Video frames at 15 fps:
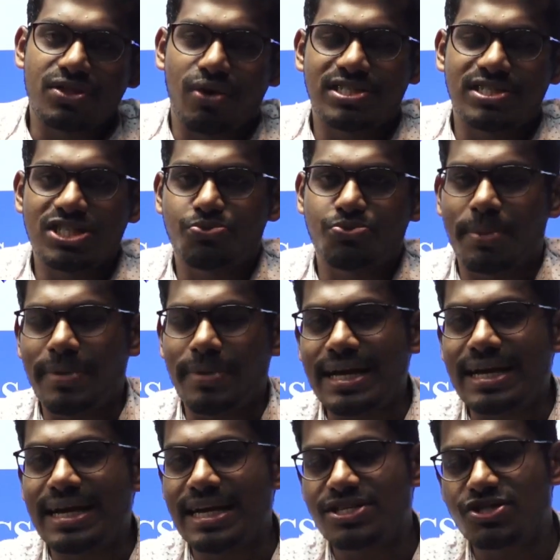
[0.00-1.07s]
questions from
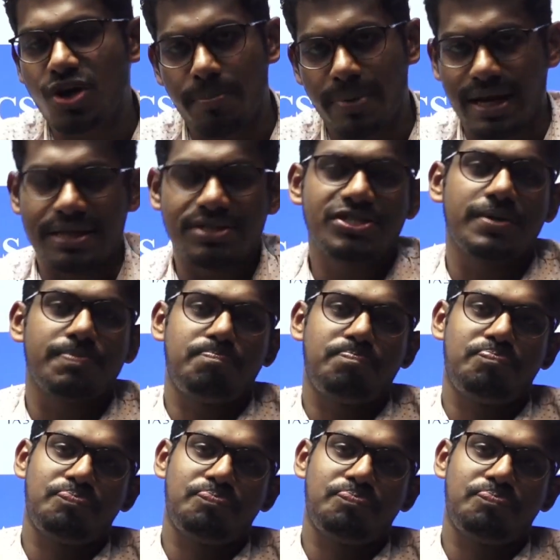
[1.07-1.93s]
English comprehension.